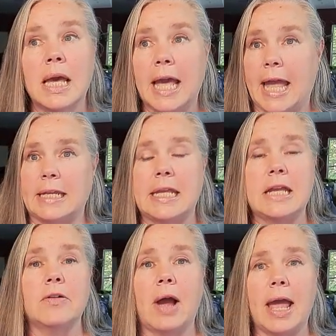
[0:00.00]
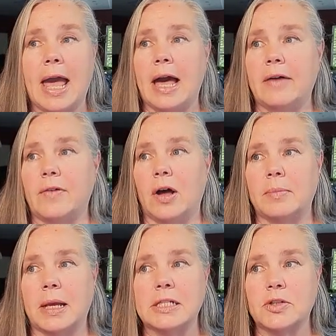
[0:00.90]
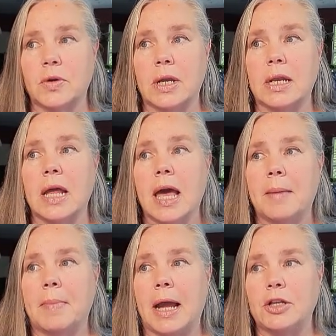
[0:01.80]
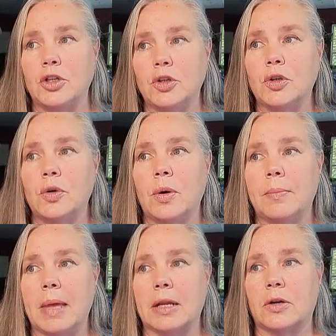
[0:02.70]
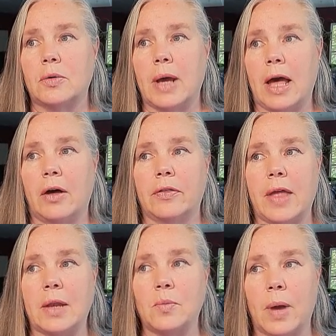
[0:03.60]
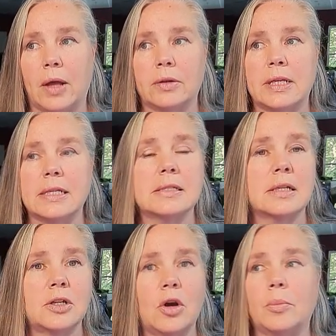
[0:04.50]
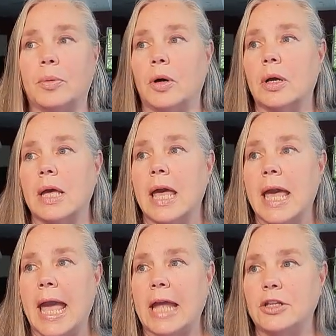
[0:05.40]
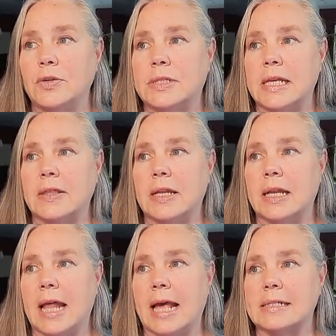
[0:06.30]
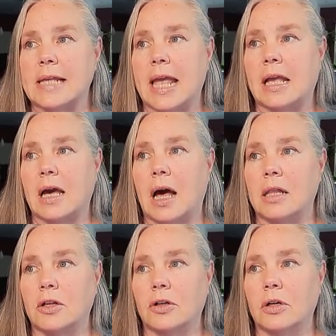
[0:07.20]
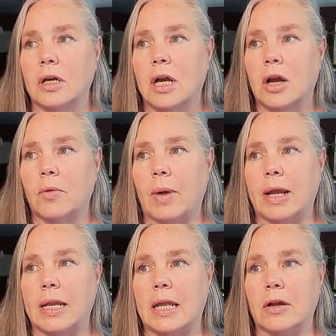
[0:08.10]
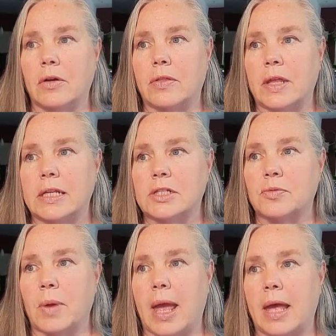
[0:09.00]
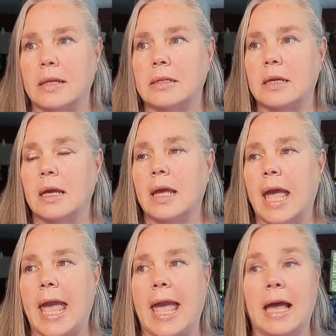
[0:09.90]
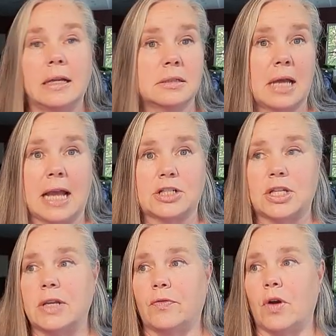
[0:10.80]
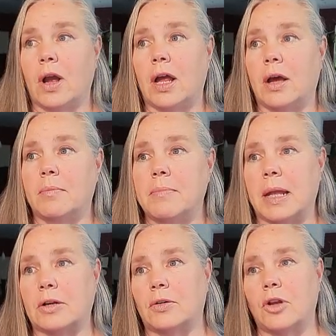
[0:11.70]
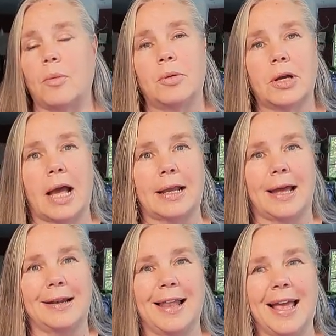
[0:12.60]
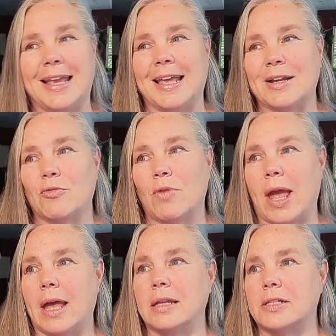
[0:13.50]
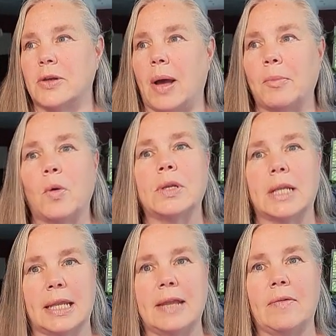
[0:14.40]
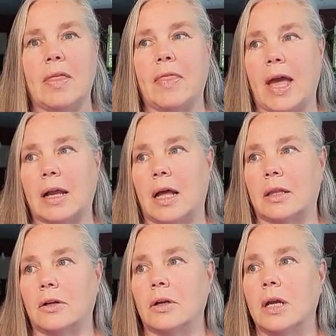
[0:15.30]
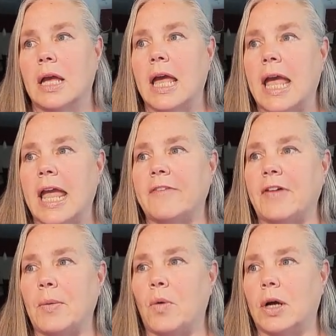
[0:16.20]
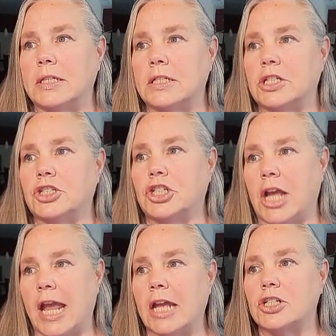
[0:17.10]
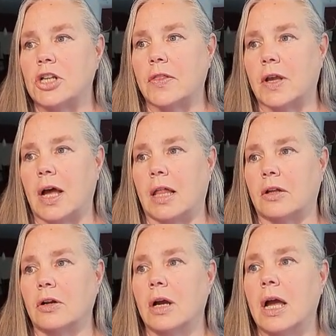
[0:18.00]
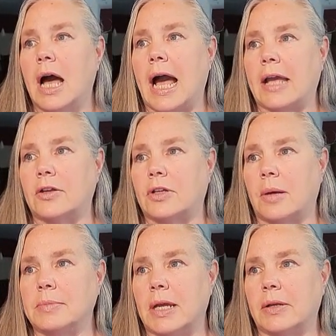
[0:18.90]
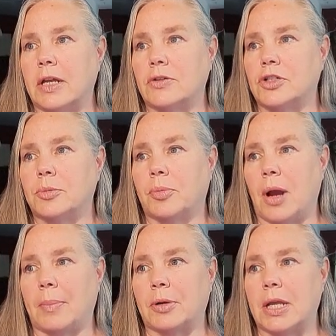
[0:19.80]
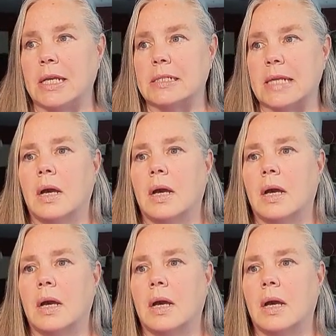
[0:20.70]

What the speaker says: And here I have on my screen my new Medical, Health, and Wellness notebook. And you see that it has a color right here that is red. And actually for a medical notebook, I kind of like it red. So I'm going to leave it that color. If I wanted to change the color, I could come down here to Properties.